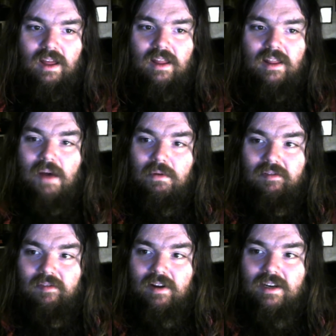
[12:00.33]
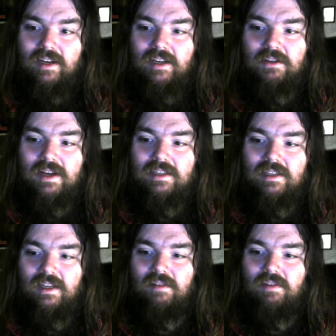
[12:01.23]
That was fun and
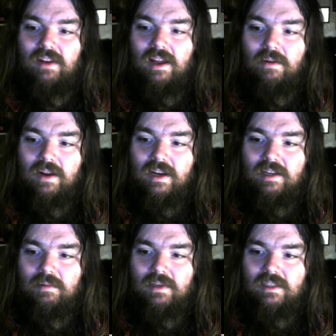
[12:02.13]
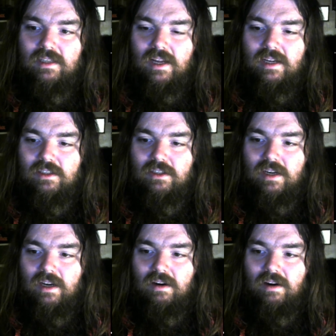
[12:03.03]
interesting, and if you like what I did, please like,
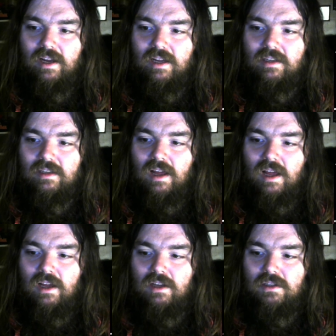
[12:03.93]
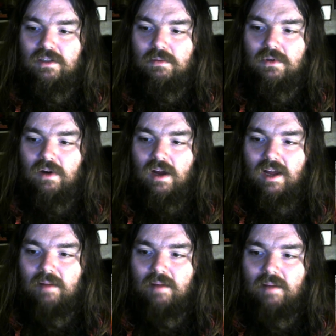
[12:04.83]
share, and
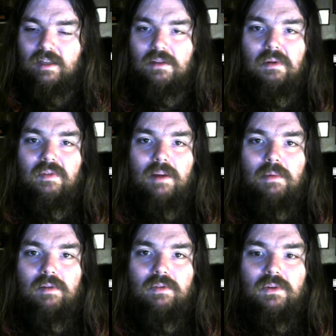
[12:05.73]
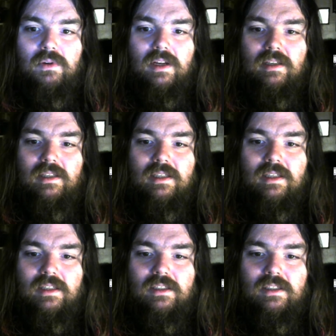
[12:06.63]
subscribe. Click the notify bell for new content,
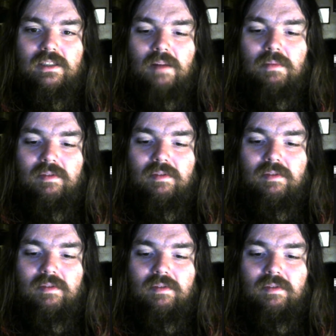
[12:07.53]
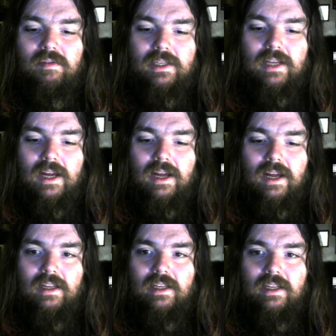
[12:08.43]
and check out my Facebook and Twitter.
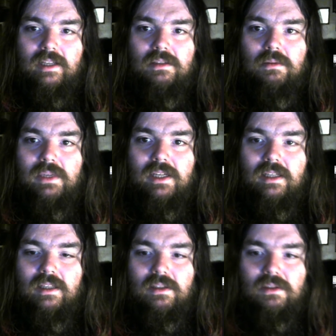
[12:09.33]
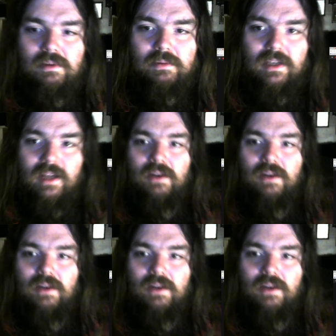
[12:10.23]
Will be in the description. I